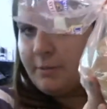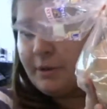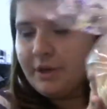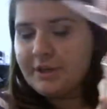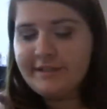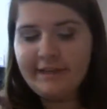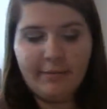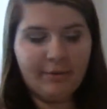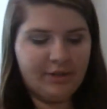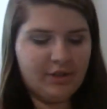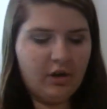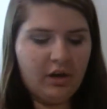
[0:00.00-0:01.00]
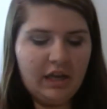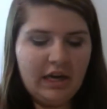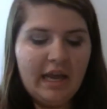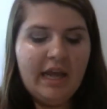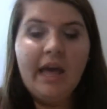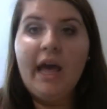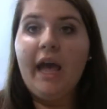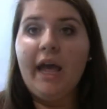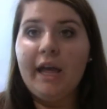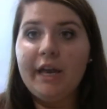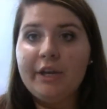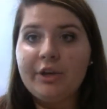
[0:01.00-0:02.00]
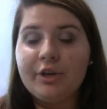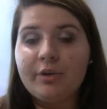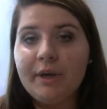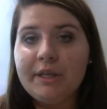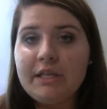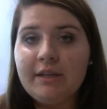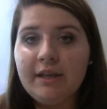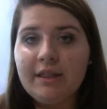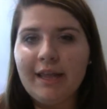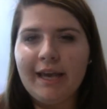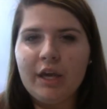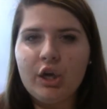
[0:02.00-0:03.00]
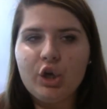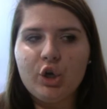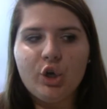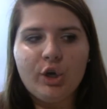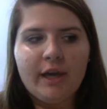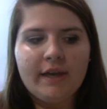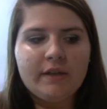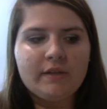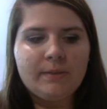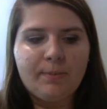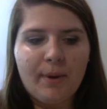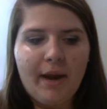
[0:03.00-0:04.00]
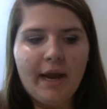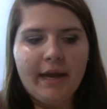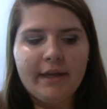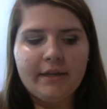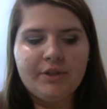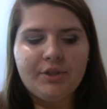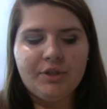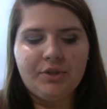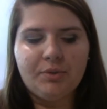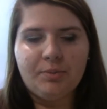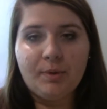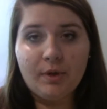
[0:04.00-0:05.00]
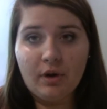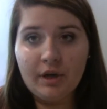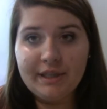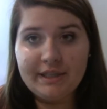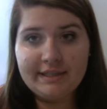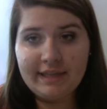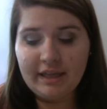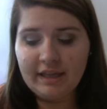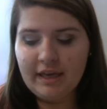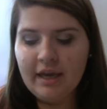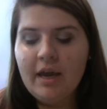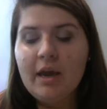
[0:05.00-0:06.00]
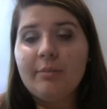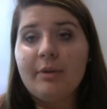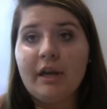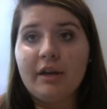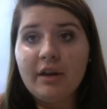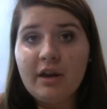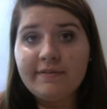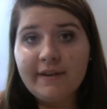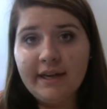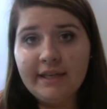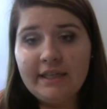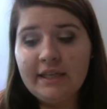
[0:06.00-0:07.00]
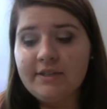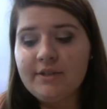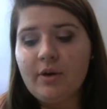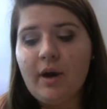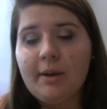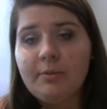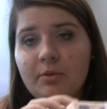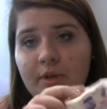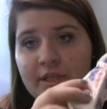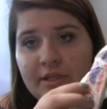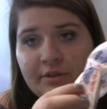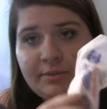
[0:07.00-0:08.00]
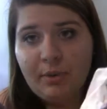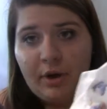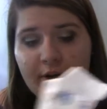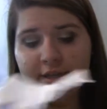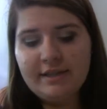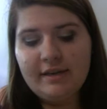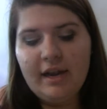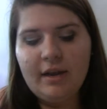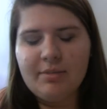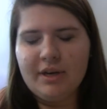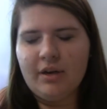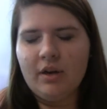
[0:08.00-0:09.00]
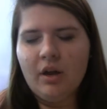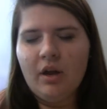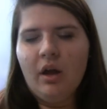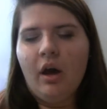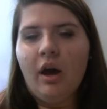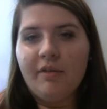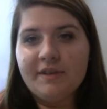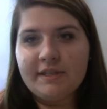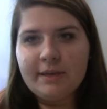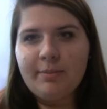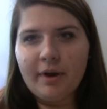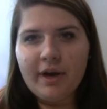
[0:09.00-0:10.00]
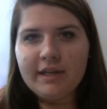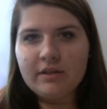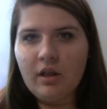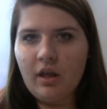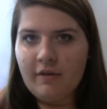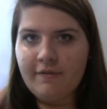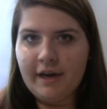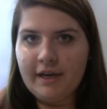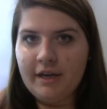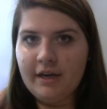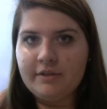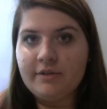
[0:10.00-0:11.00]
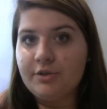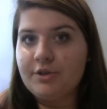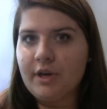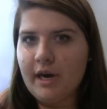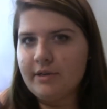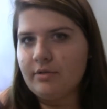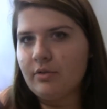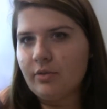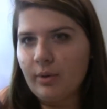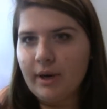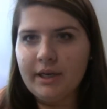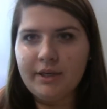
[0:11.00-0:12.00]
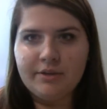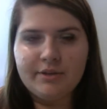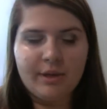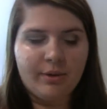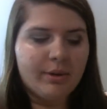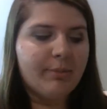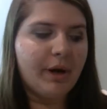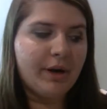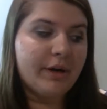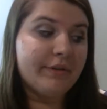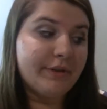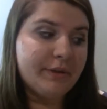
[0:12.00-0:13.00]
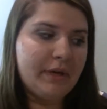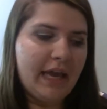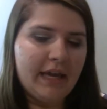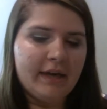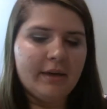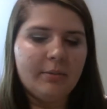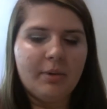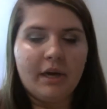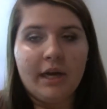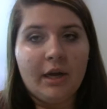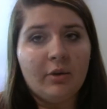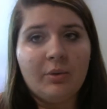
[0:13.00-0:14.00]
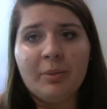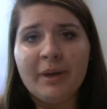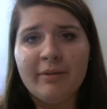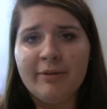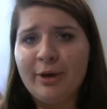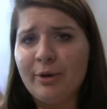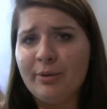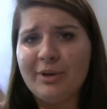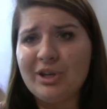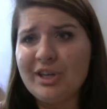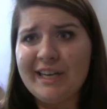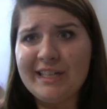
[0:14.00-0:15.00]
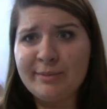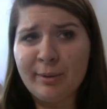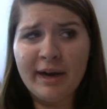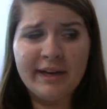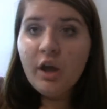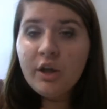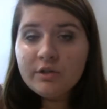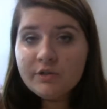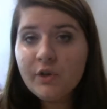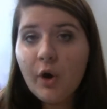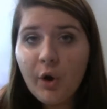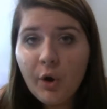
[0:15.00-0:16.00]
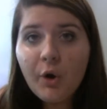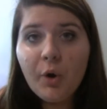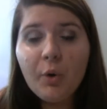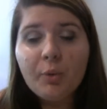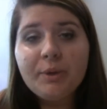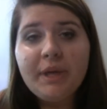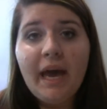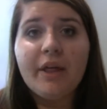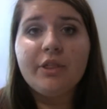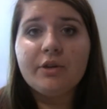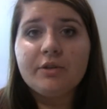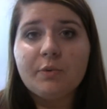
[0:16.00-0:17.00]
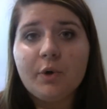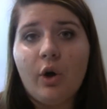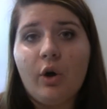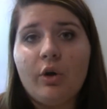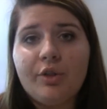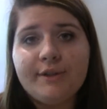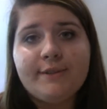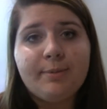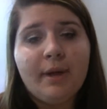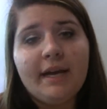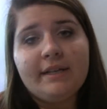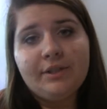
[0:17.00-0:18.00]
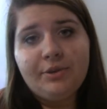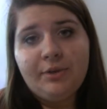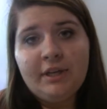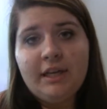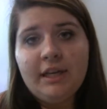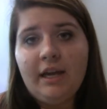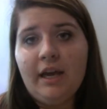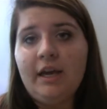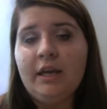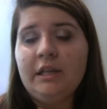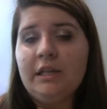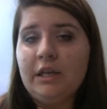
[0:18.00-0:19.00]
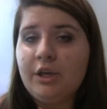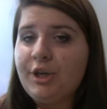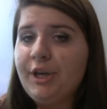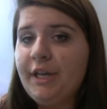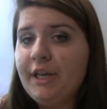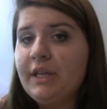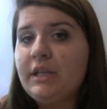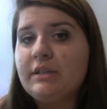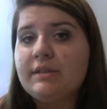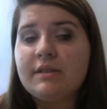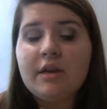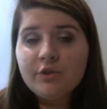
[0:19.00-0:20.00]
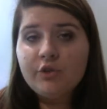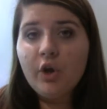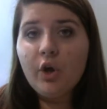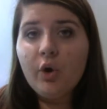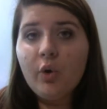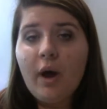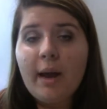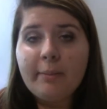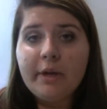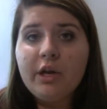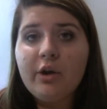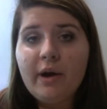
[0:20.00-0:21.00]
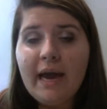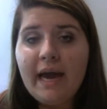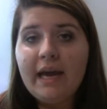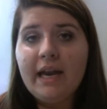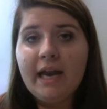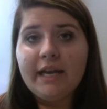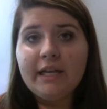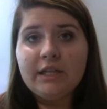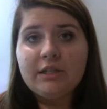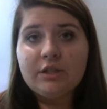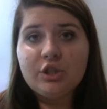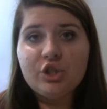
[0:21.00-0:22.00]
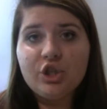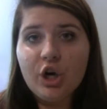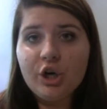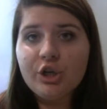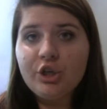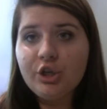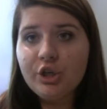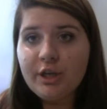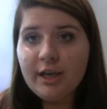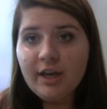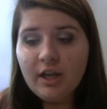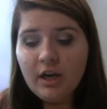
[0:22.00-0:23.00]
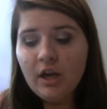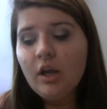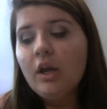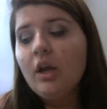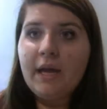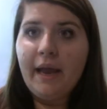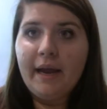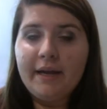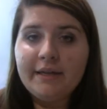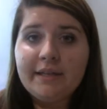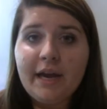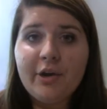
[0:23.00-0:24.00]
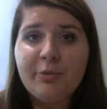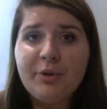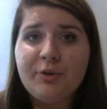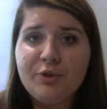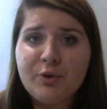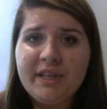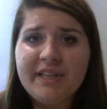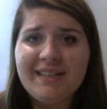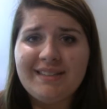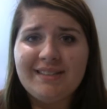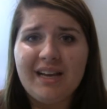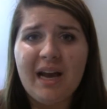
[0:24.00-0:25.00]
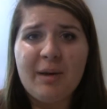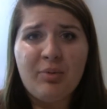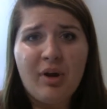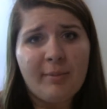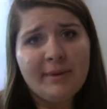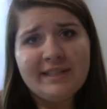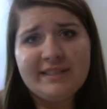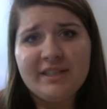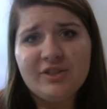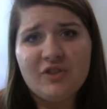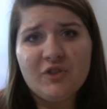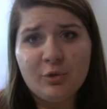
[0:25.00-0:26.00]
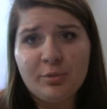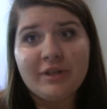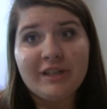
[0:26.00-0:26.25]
to put your sandwich on. And you're going to need like cooking spray to put on the skillet, but I could not find any, so I'm going to use butter today. But obviously butter has a lot of fat in it, so try to avoid using the butter if you can, but we have no cooking spray. So yeah, those were all the supplies you need and the ingredients. So I'm gonna go ahead and start cooking, and I hope you enjoy this. I promise it's super